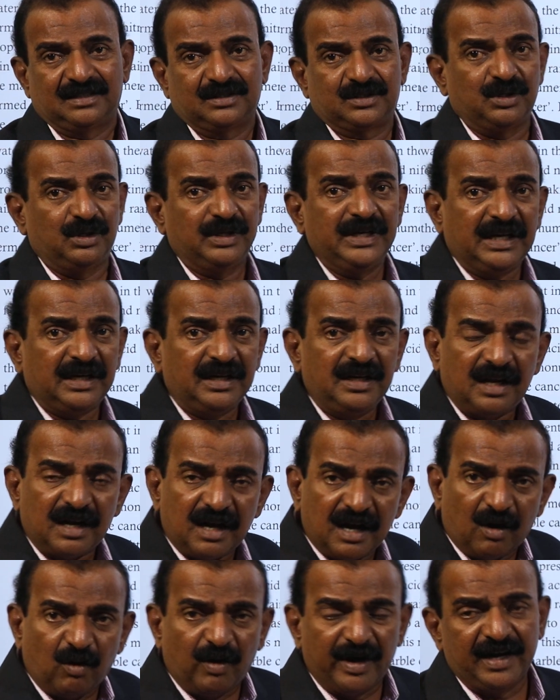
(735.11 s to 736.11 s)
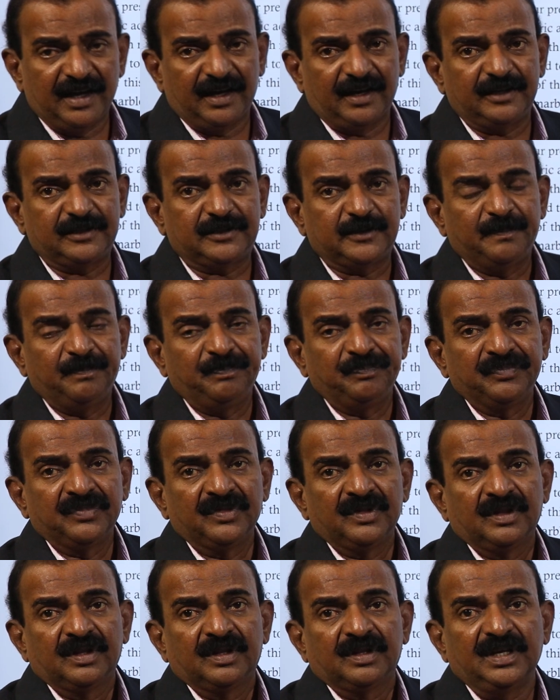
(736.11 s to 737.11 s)
So here nowadays
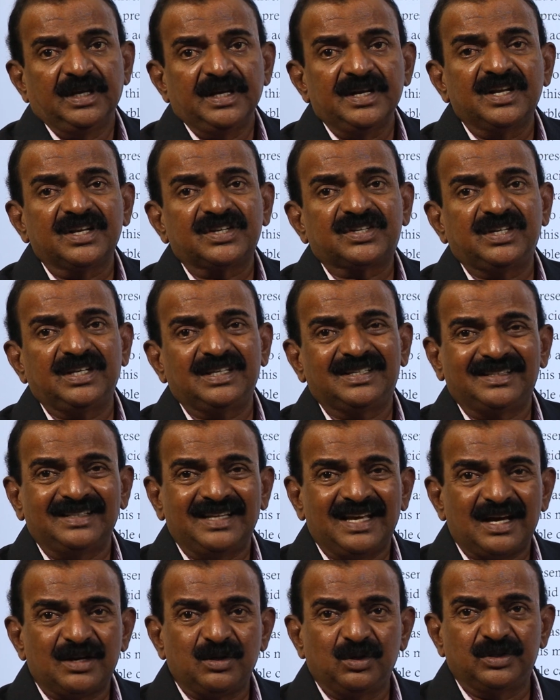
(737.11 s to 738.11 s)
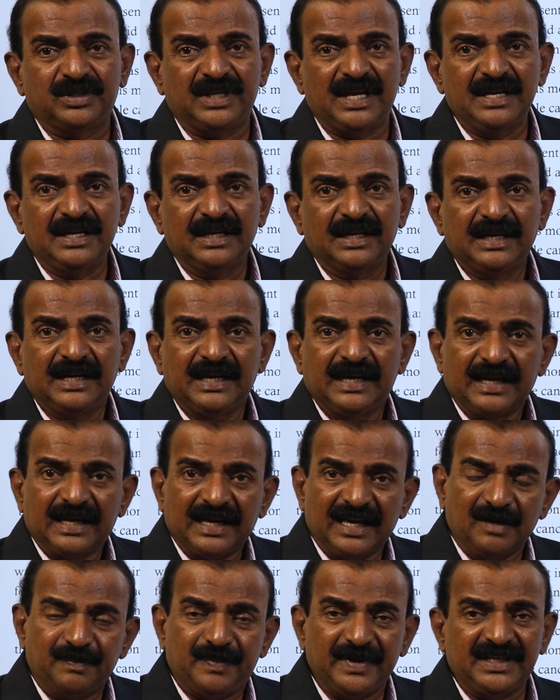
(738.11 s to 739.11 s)
the industries they are using
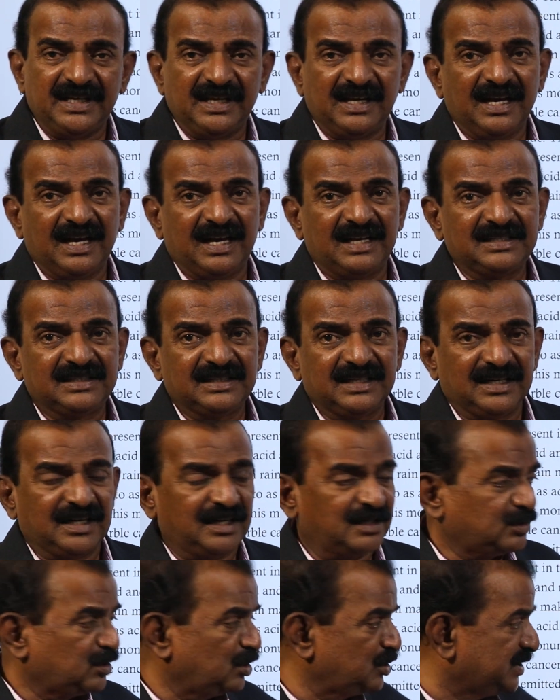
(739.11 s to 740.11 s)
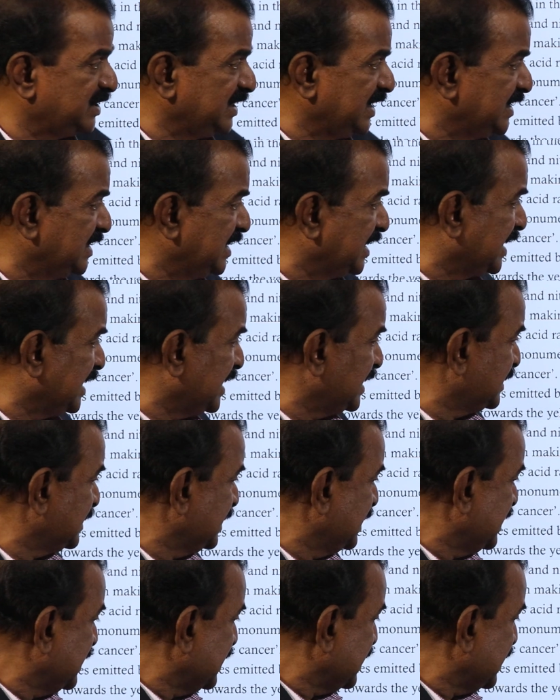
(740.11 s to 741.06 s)
LPG gas and also CNG gas,